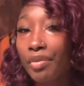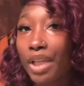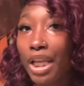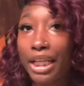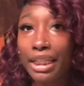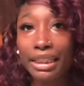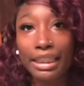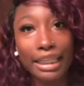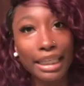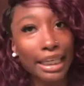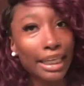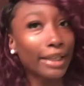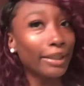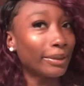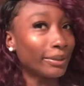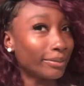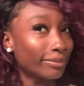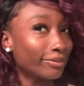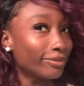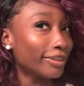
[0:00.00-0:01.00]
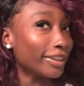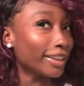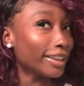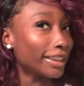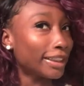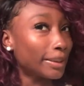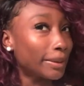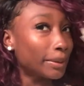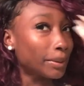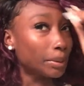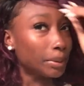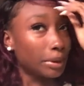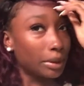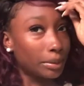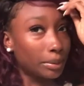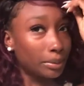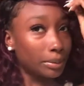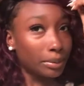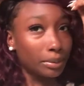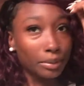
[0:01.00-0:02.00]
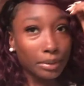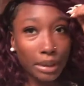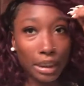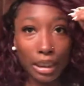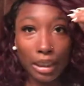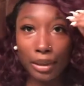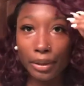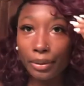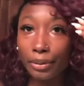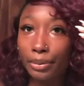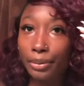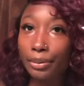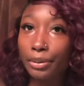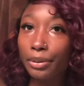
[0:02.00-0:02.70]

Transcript: it's cute for a little, you know,